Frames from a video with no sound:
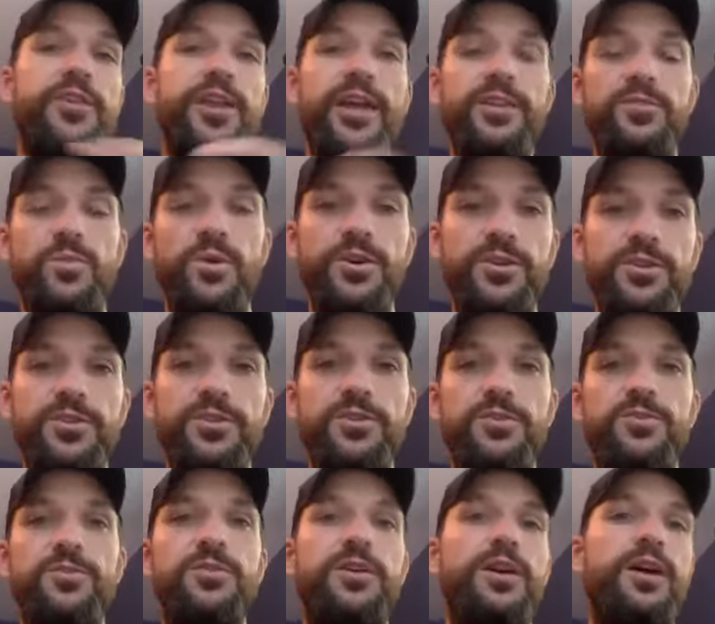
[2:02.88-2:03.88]
has 1 or
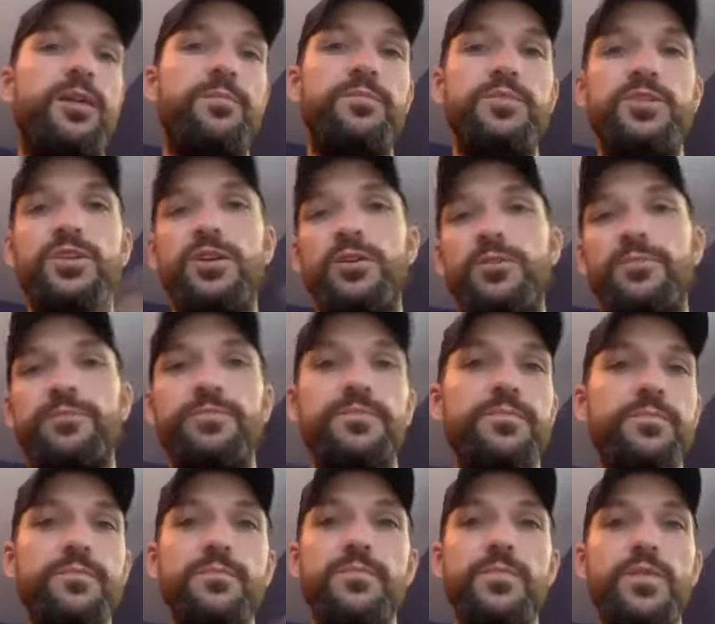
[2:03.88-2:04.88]
2. So
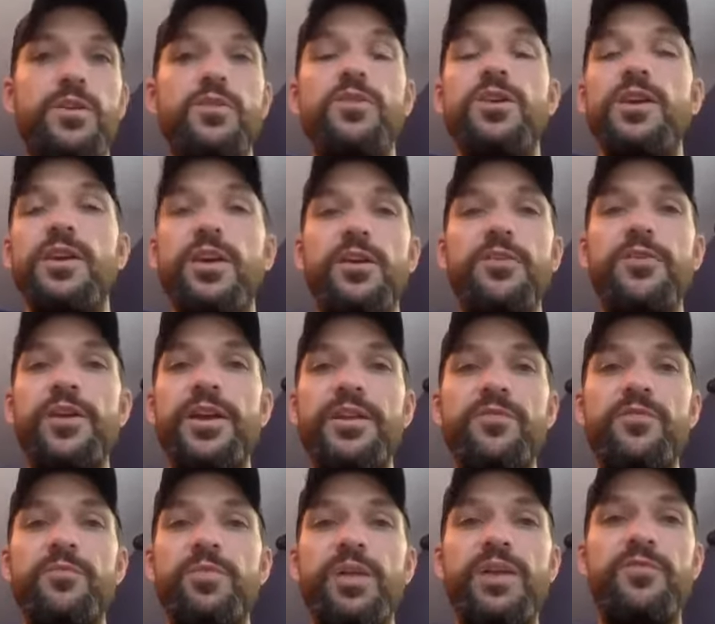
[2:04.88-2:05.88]
you can get creative
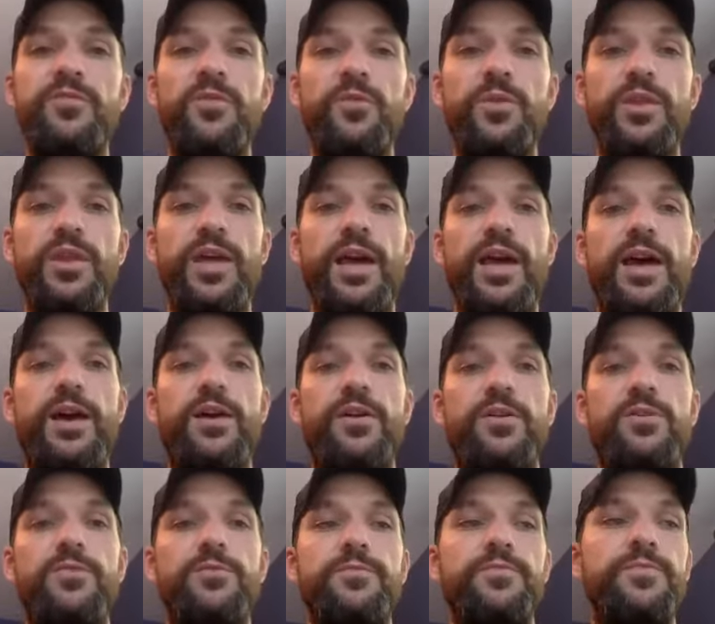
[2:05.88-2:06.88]
and playful with
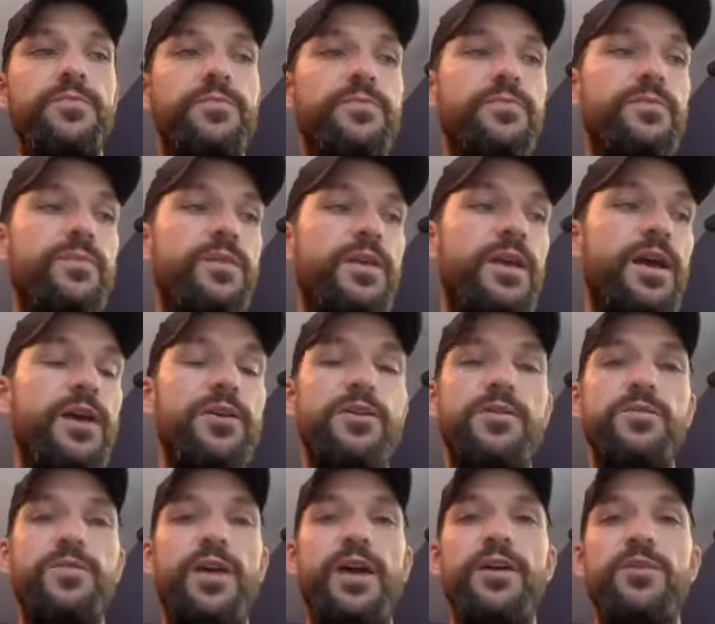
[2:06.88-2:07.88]
how
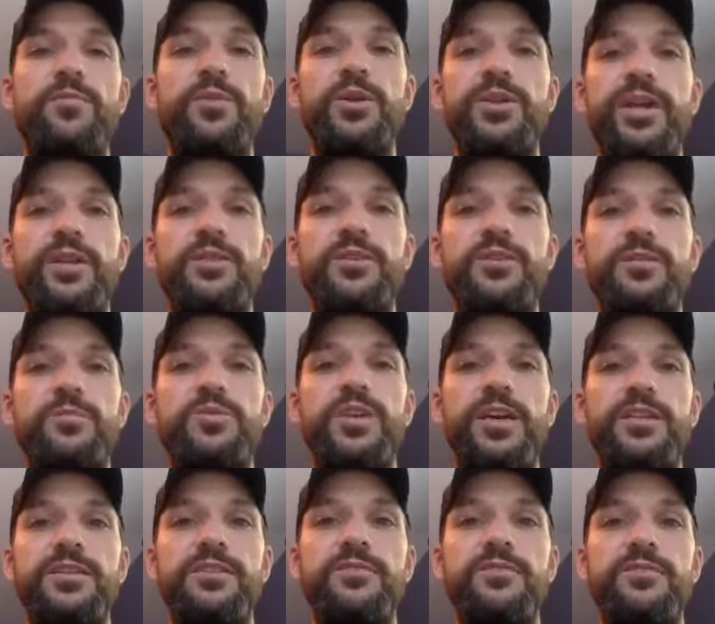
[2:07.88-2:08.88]
you build out these
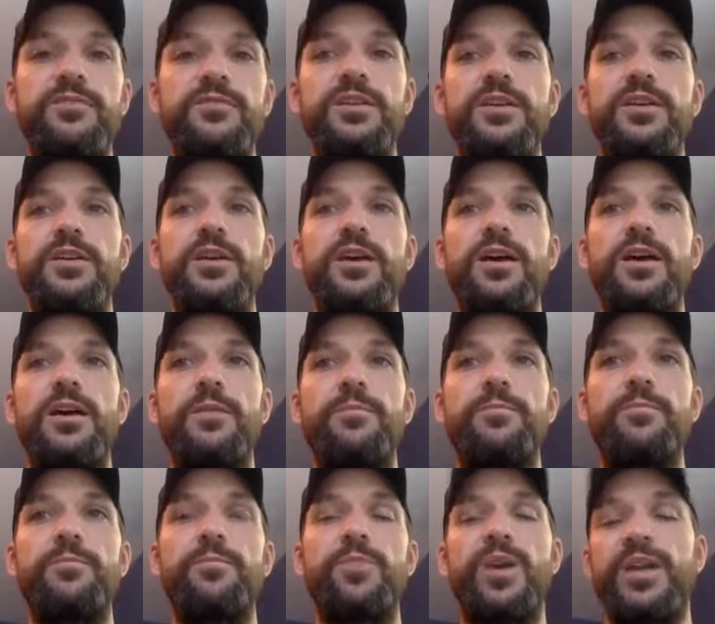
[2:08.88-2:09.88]
objectives.
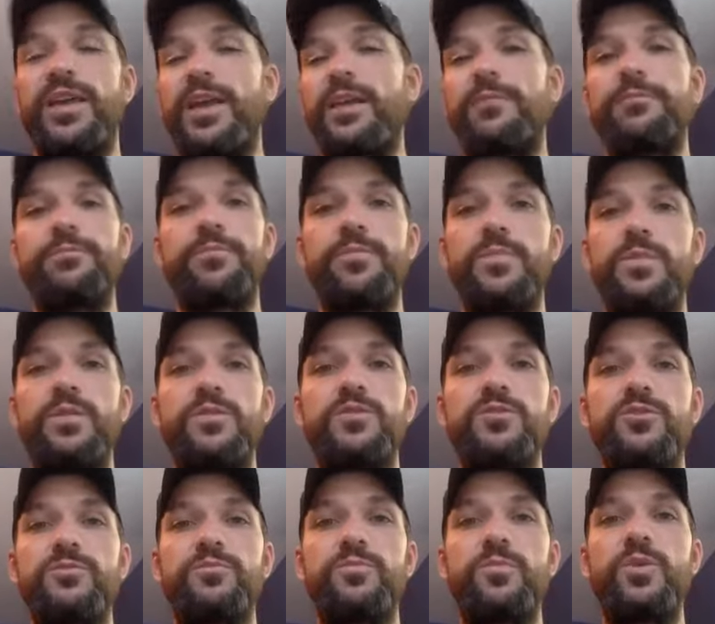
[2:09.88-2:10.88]
But again,
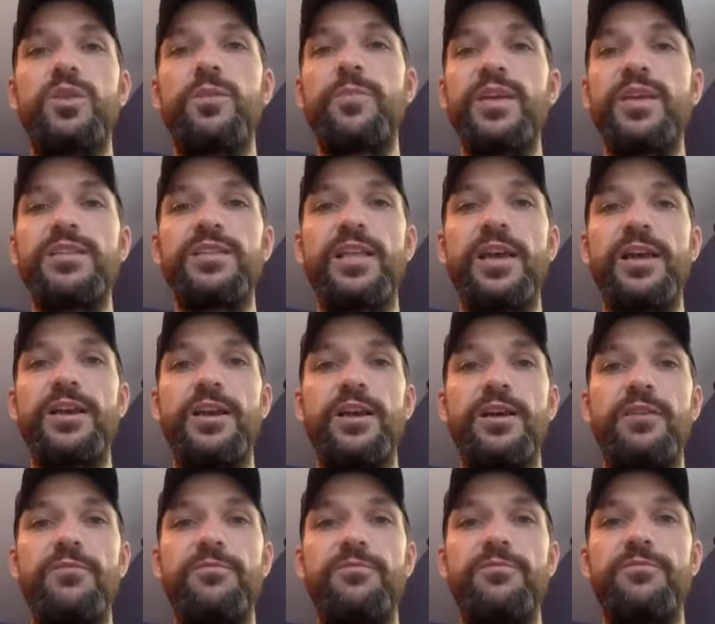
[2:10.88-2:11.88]
with a baseline
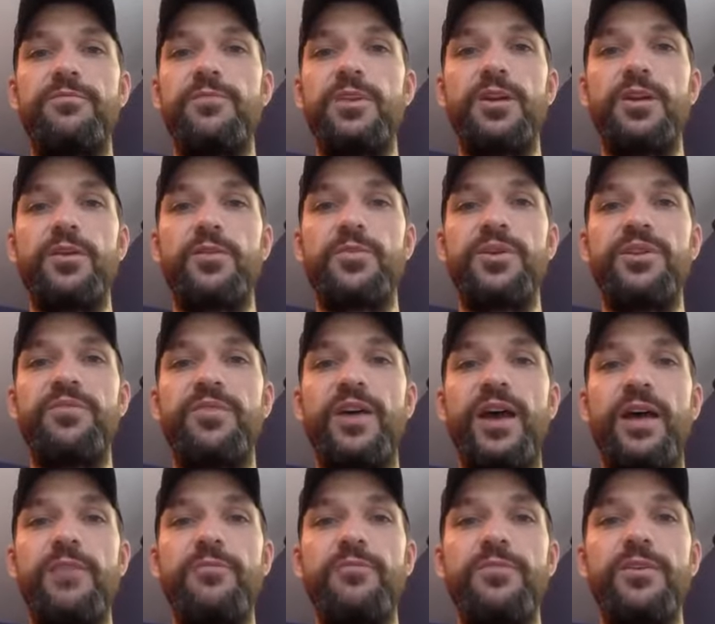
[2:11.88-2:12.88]
of 3 to
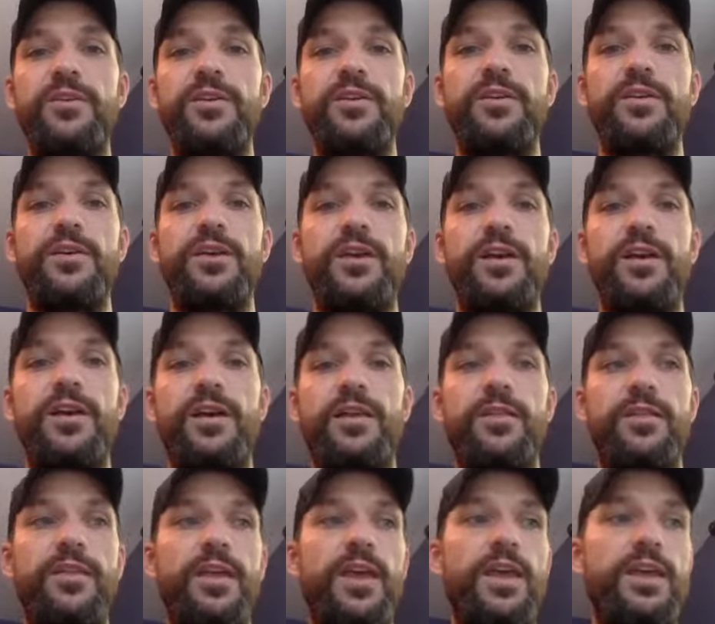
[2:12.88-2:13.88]
5,
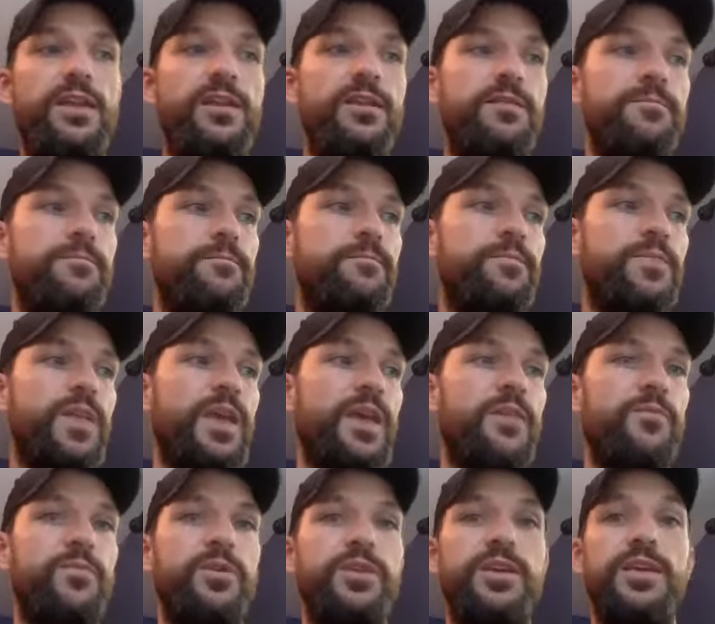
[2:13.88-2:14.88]
and
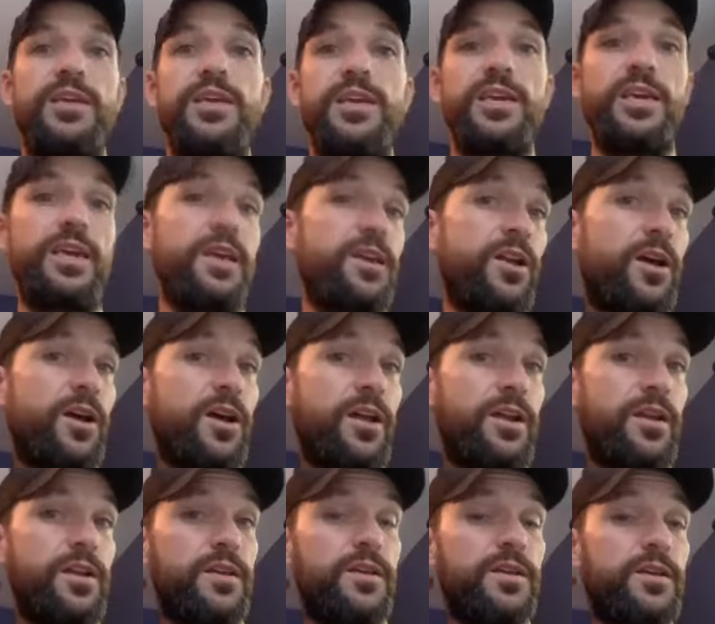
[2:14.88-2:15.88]
really keying in on